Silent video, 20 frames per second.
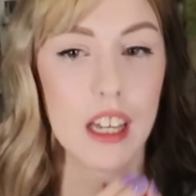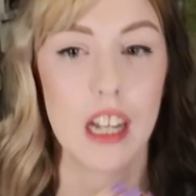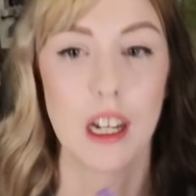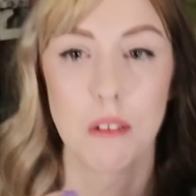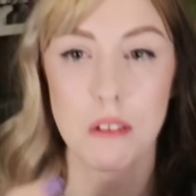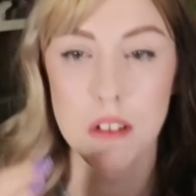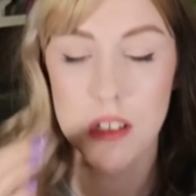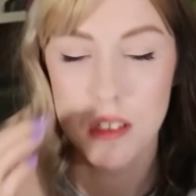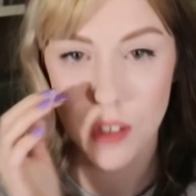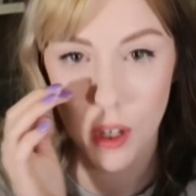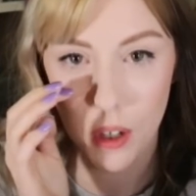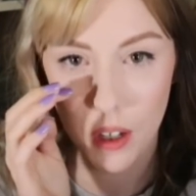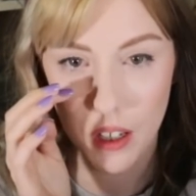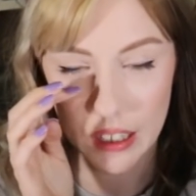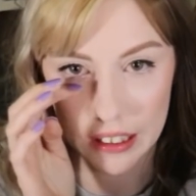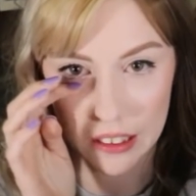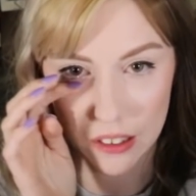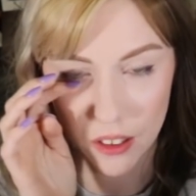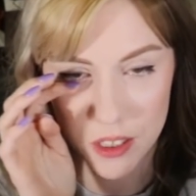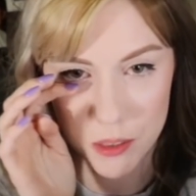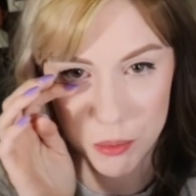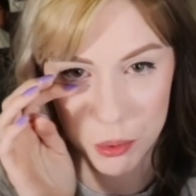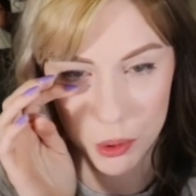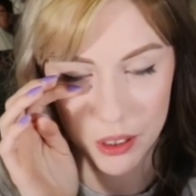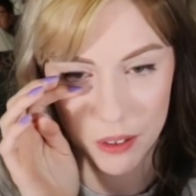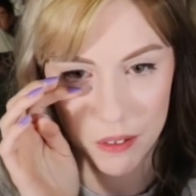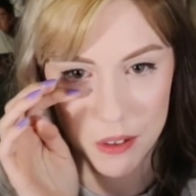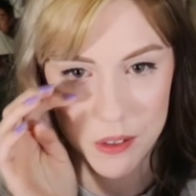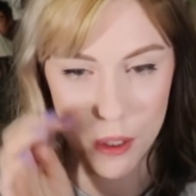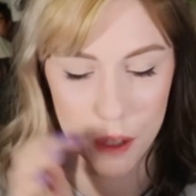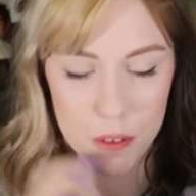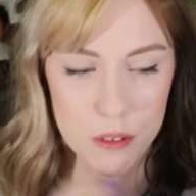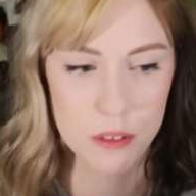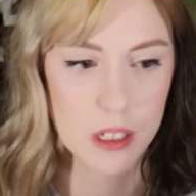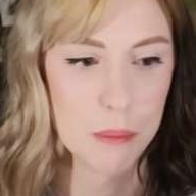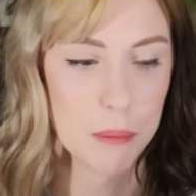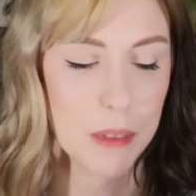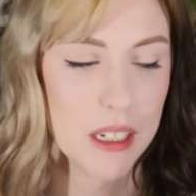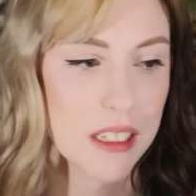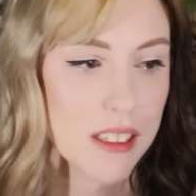And I was in hospital, I was
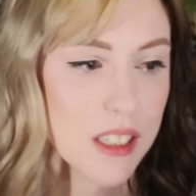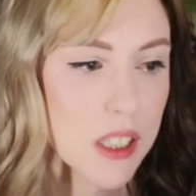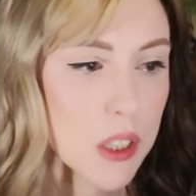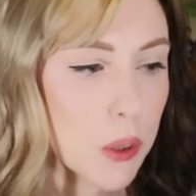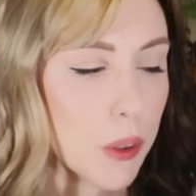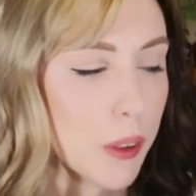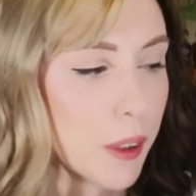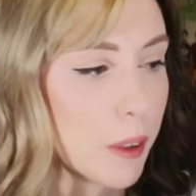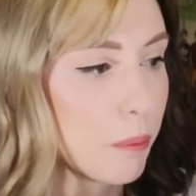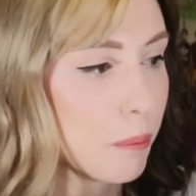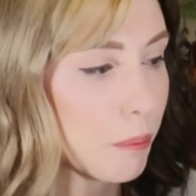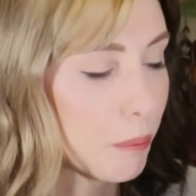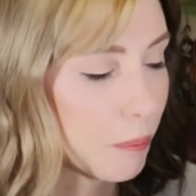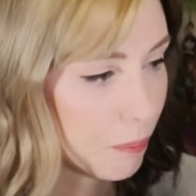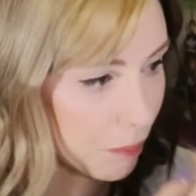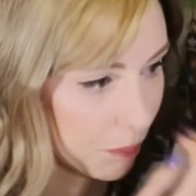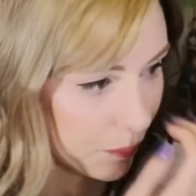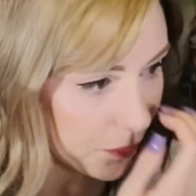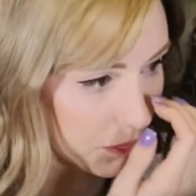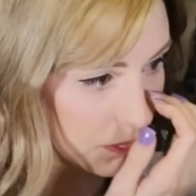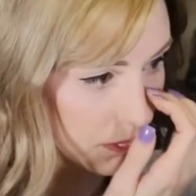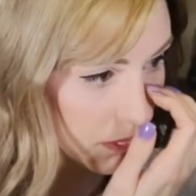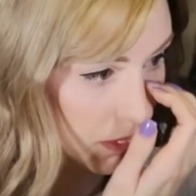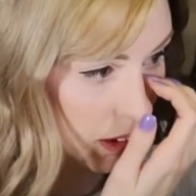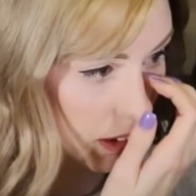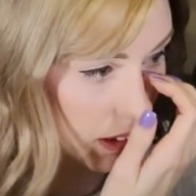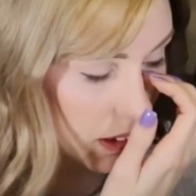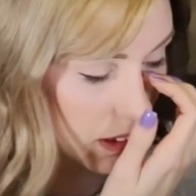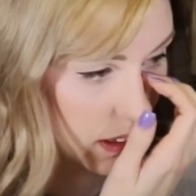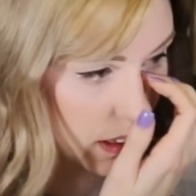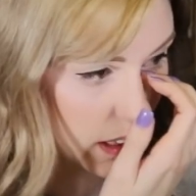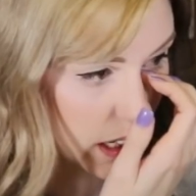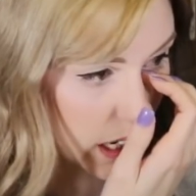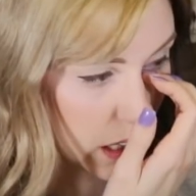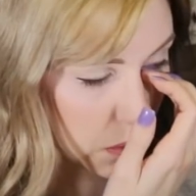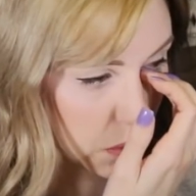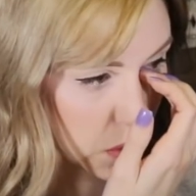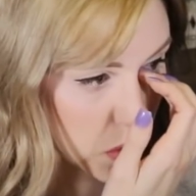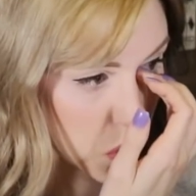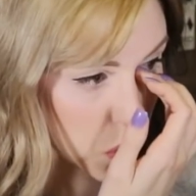often in my Discord. And
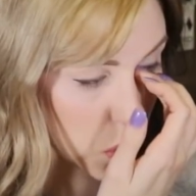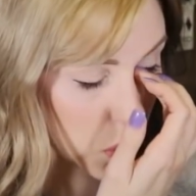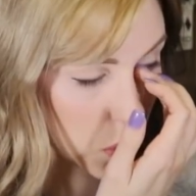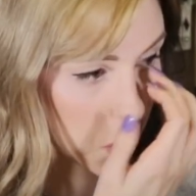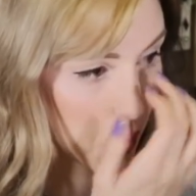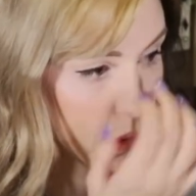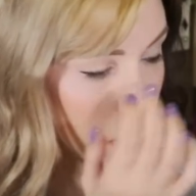I was...